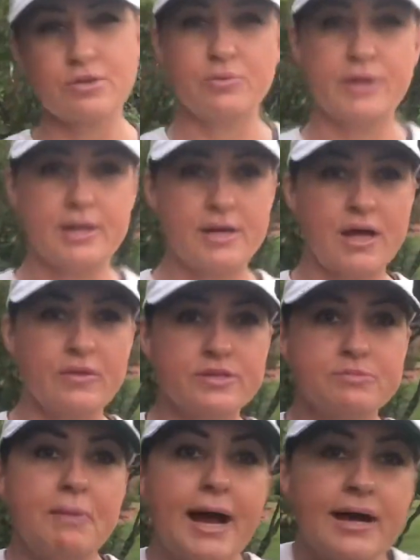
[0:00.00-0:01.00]
created all
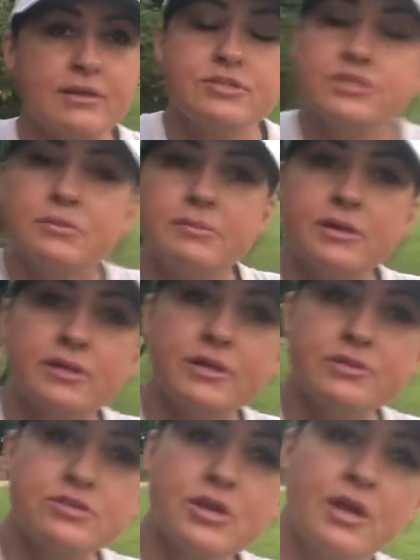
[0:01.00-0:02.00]
these
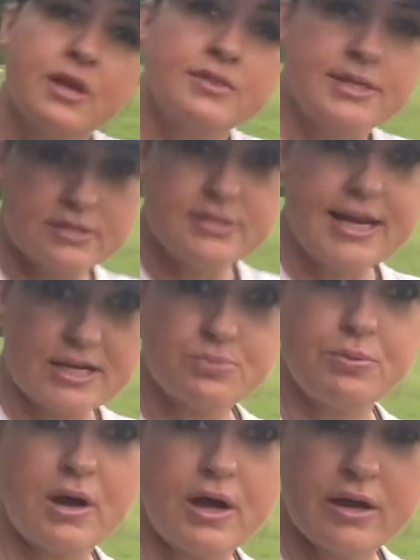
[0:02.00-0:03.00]
biostimulants, these next
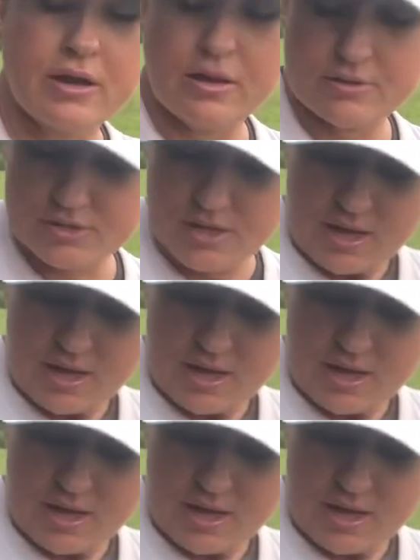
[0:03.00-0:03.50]
products.